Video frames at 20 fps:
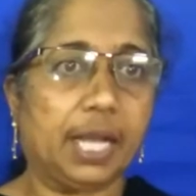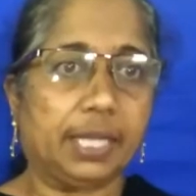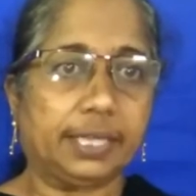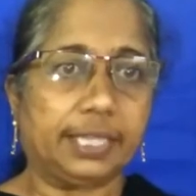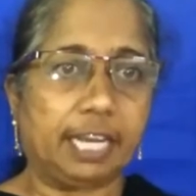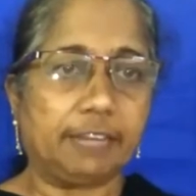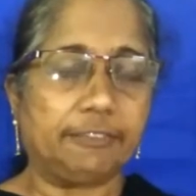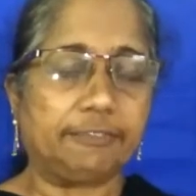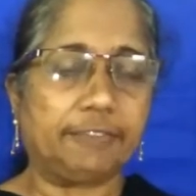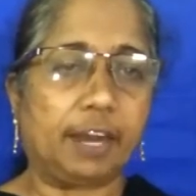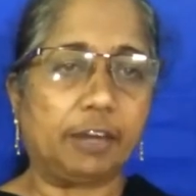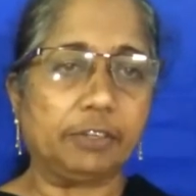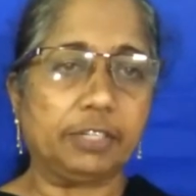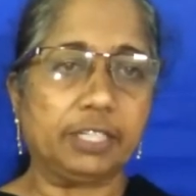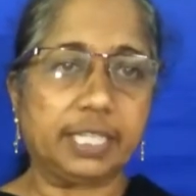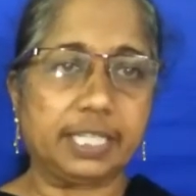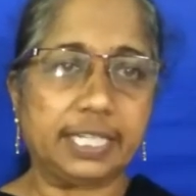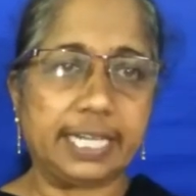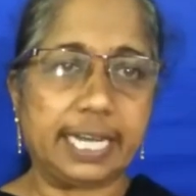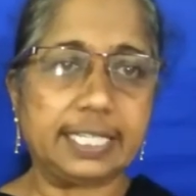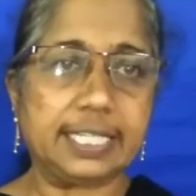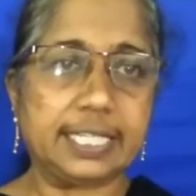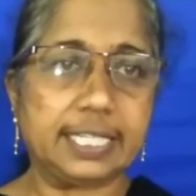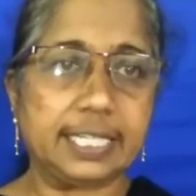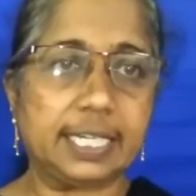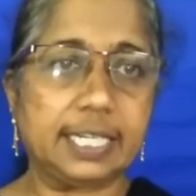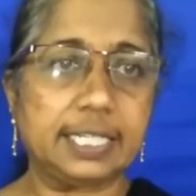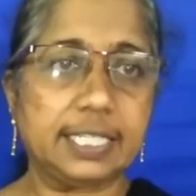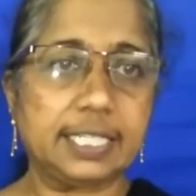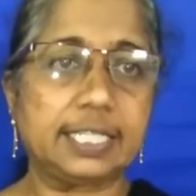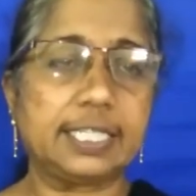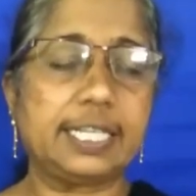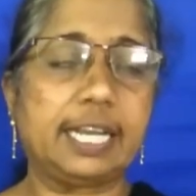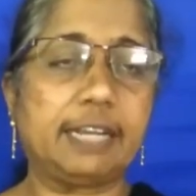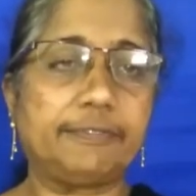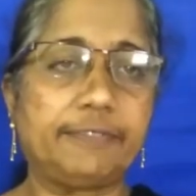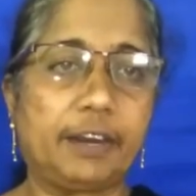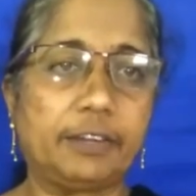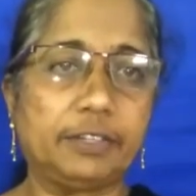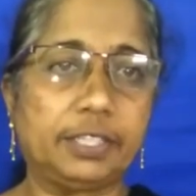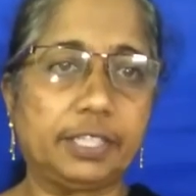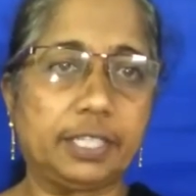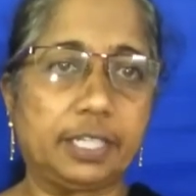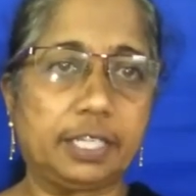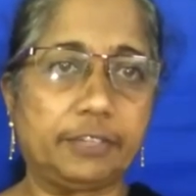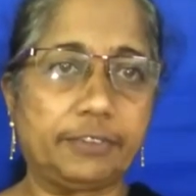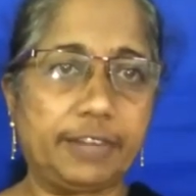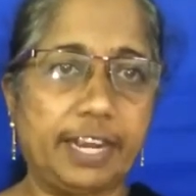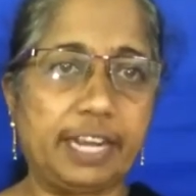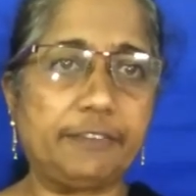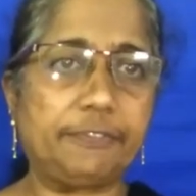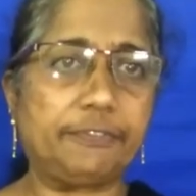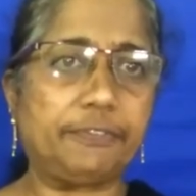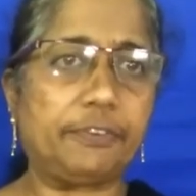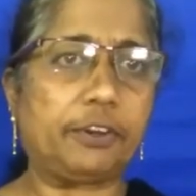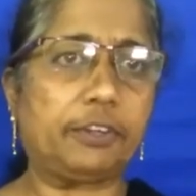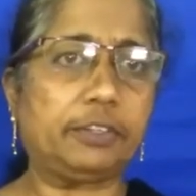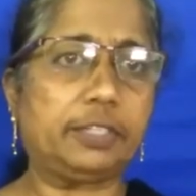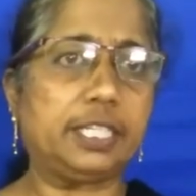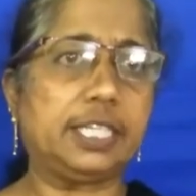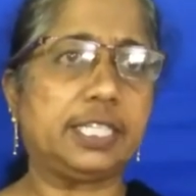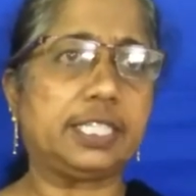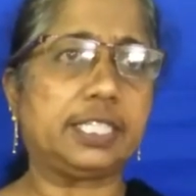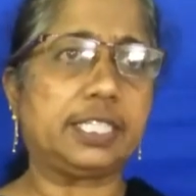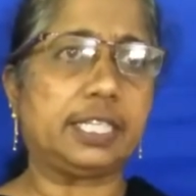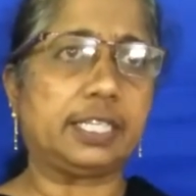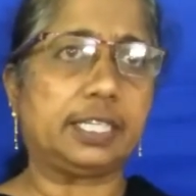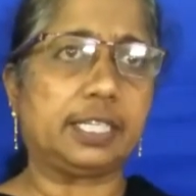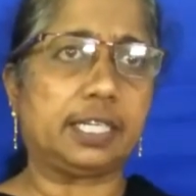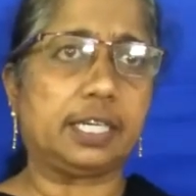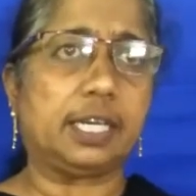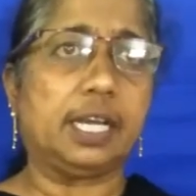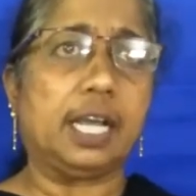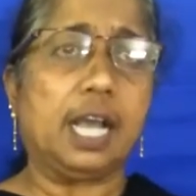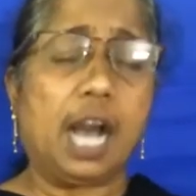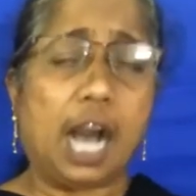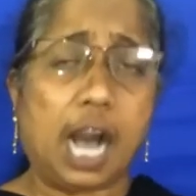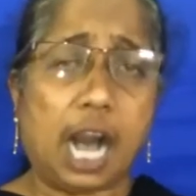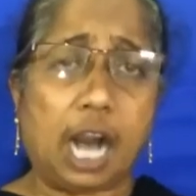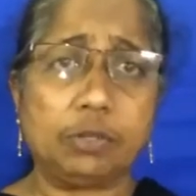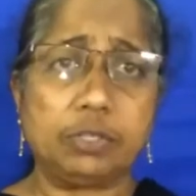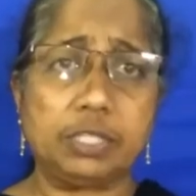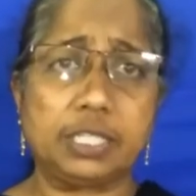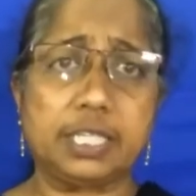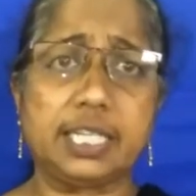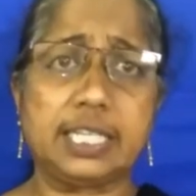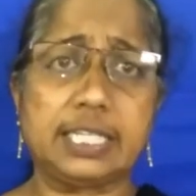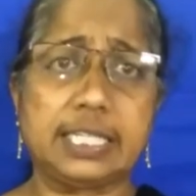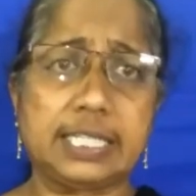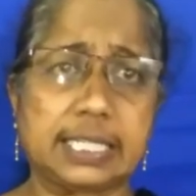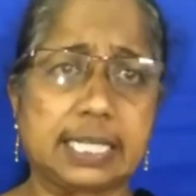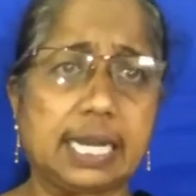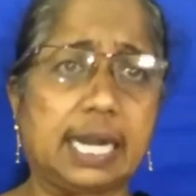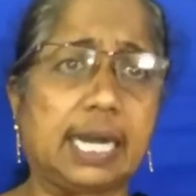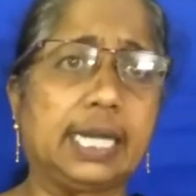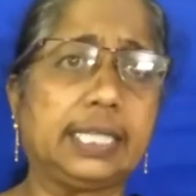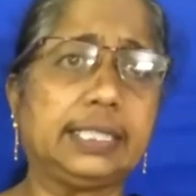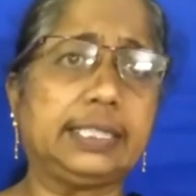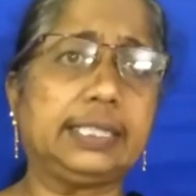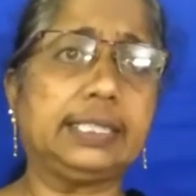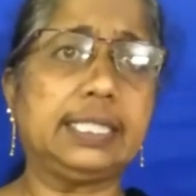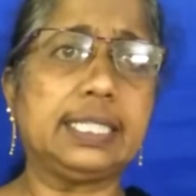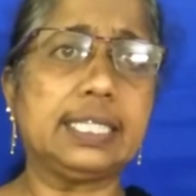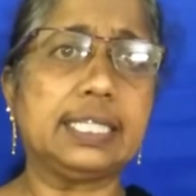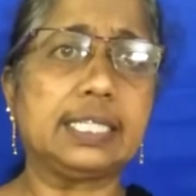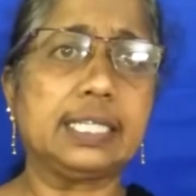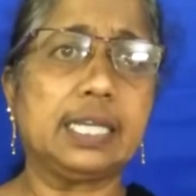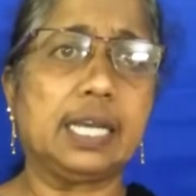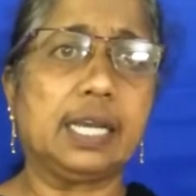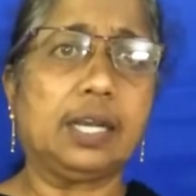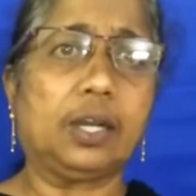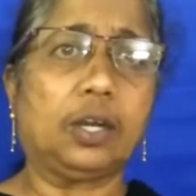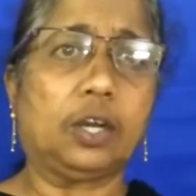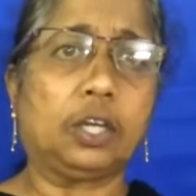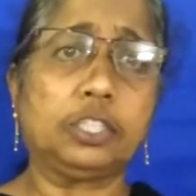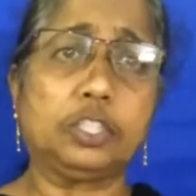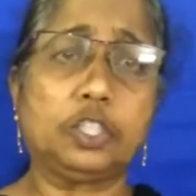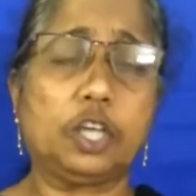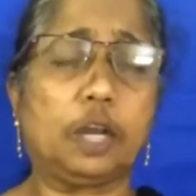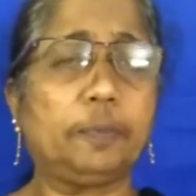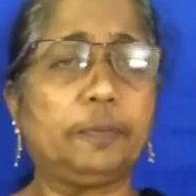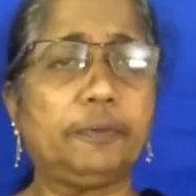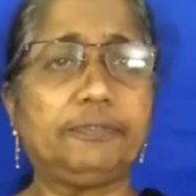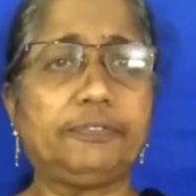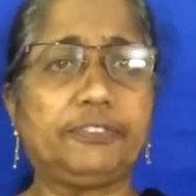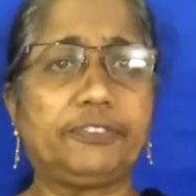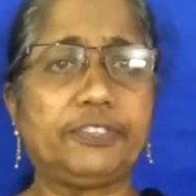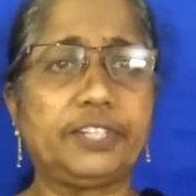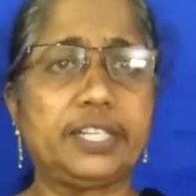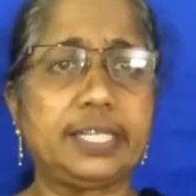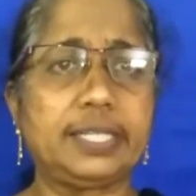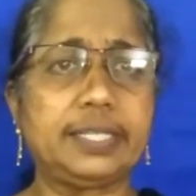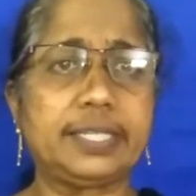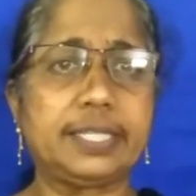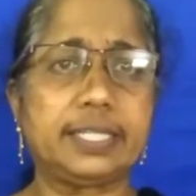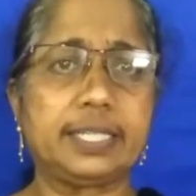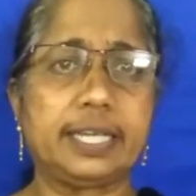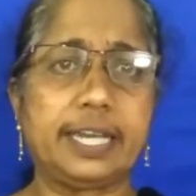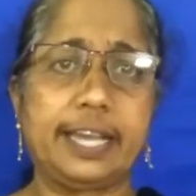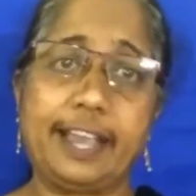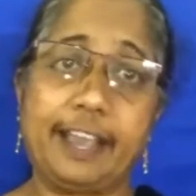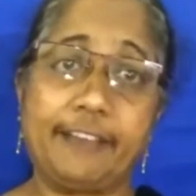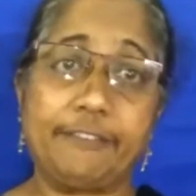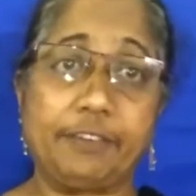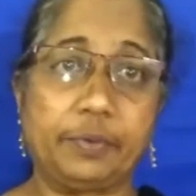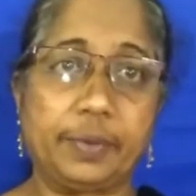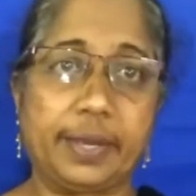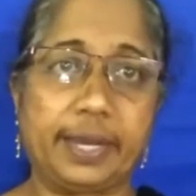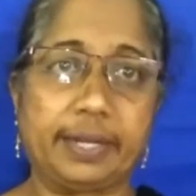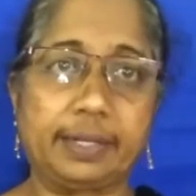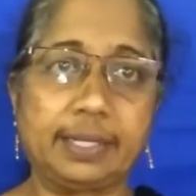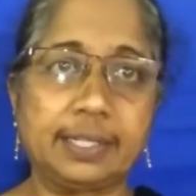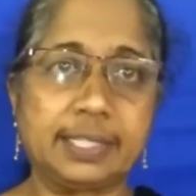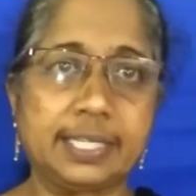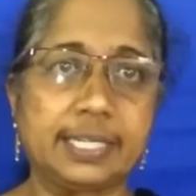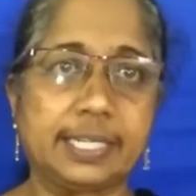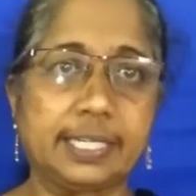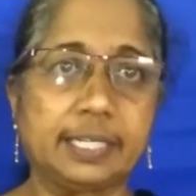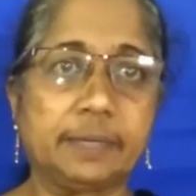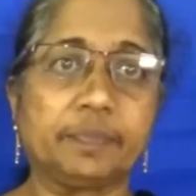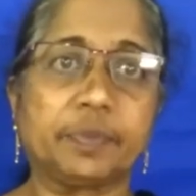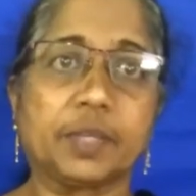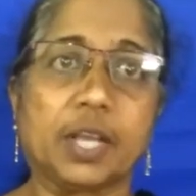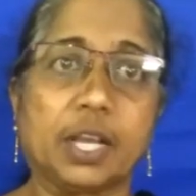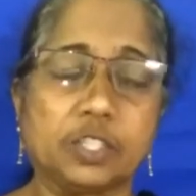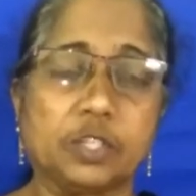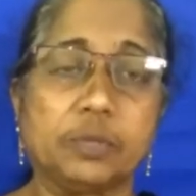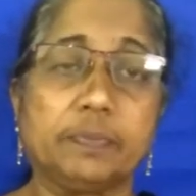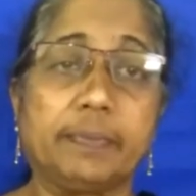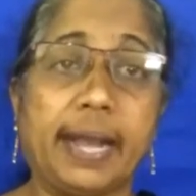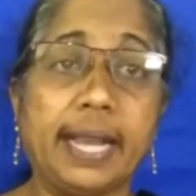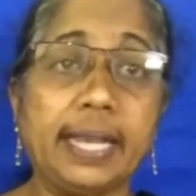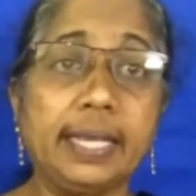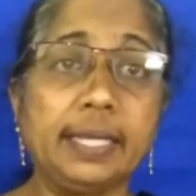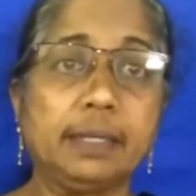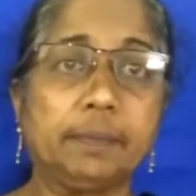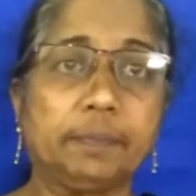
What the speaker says: They are found in the deserts, they are found in the rainforests, in the houses, gardens, on top of trees, everywhere, isn't it? So my